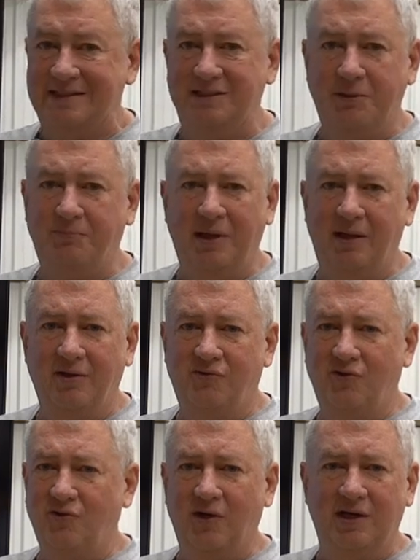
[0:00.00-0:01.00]
Jet
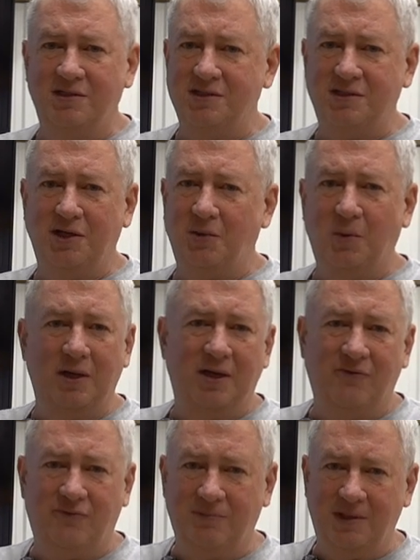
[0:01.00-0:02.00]
pilots are trained to stay
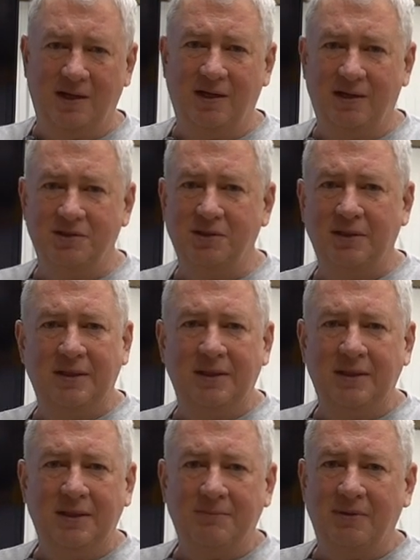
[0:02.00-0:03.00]
away from the edge,
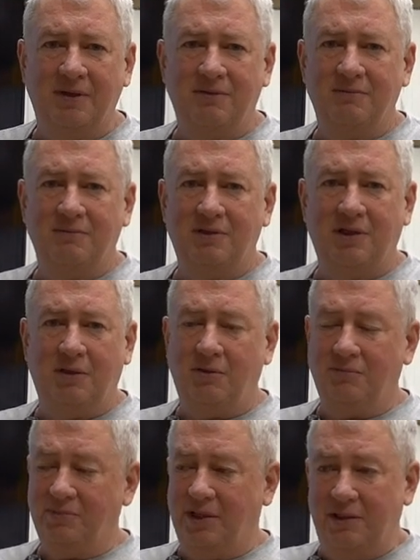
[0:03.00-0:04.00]
but you
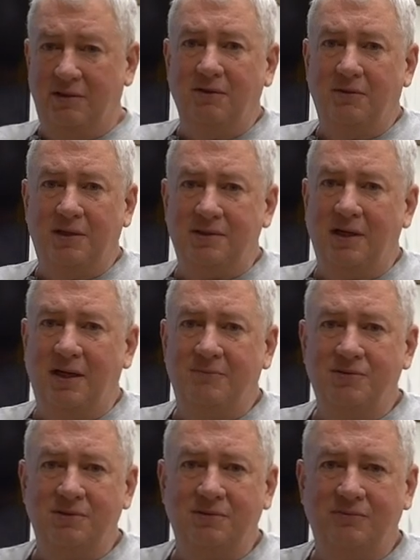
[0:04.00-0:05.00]
know, they do at
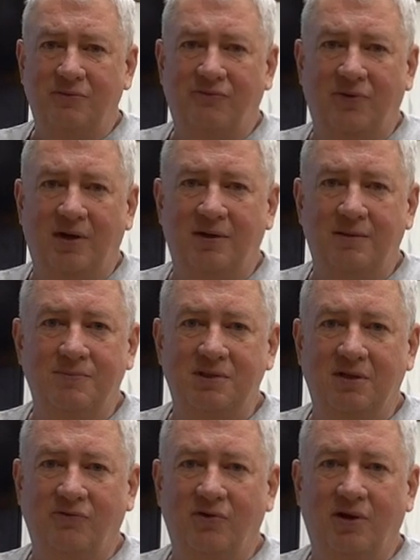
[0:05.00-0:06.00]
times find
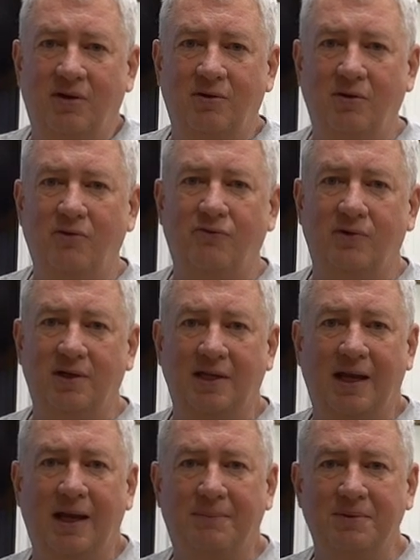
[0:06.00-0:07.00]
themselves on or over it.
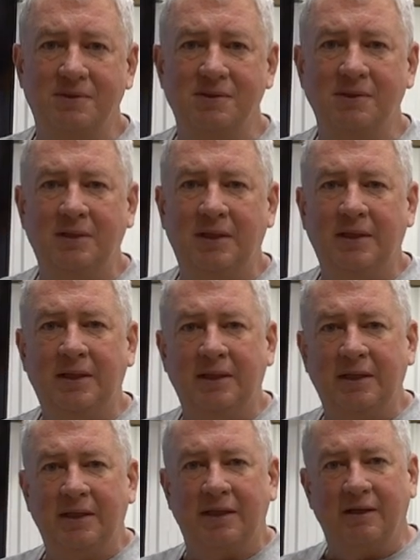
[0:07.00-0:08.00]
It happens.
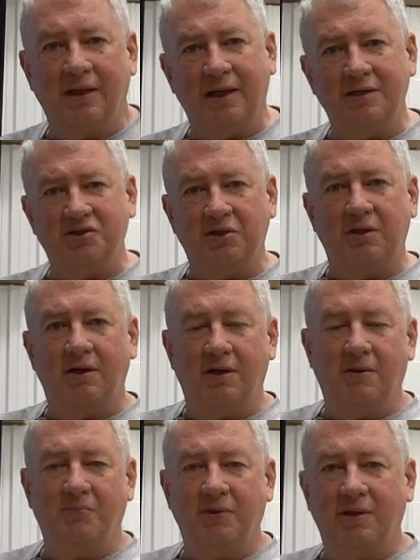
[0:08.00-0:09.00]
In light GA
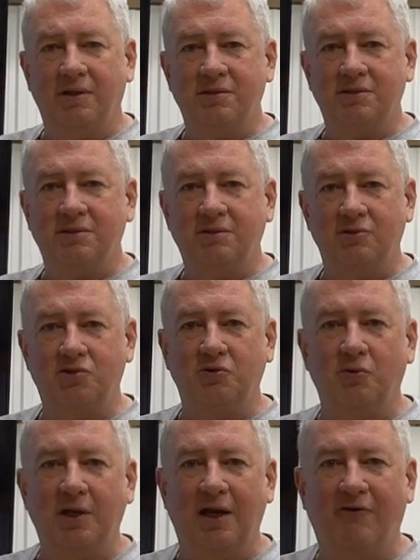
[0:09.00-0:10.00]
airplanes, you
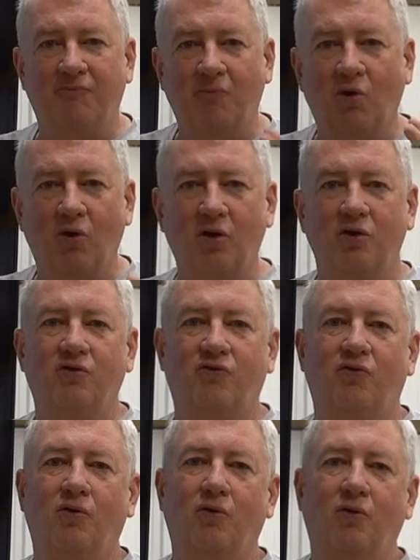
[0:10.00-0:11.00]
generally have more
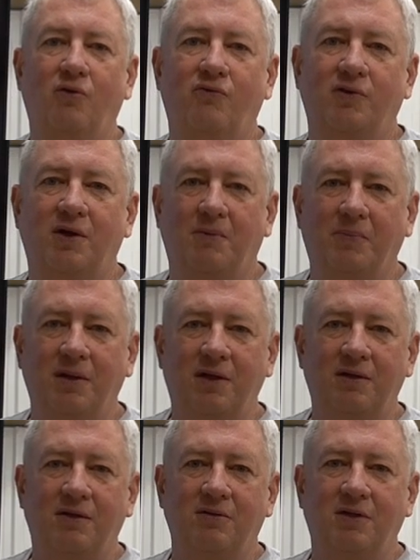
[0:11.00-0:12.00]
control over the
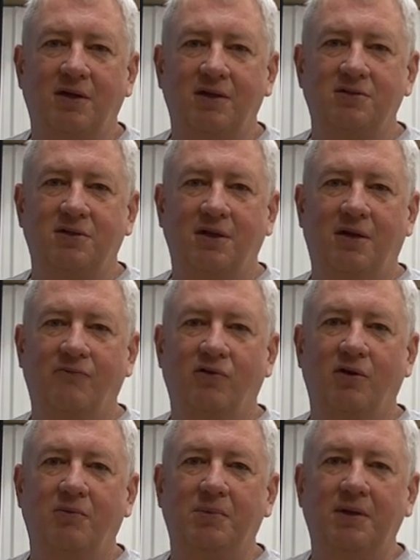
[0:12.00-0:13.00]
airplane near the edge of the
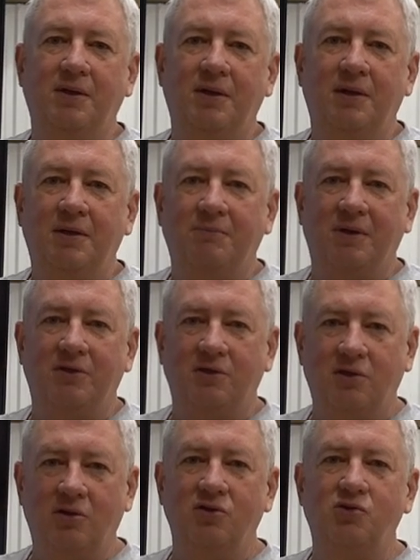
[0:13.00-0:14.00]
envelope, but
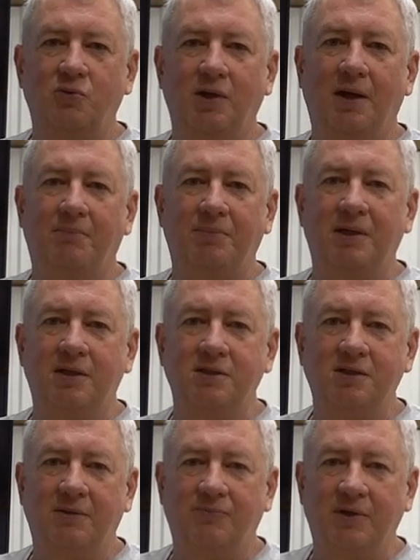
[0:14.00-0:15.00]
to use it without bending
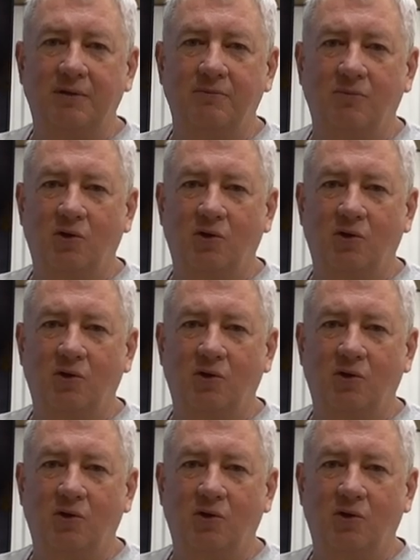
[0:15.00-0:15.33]
something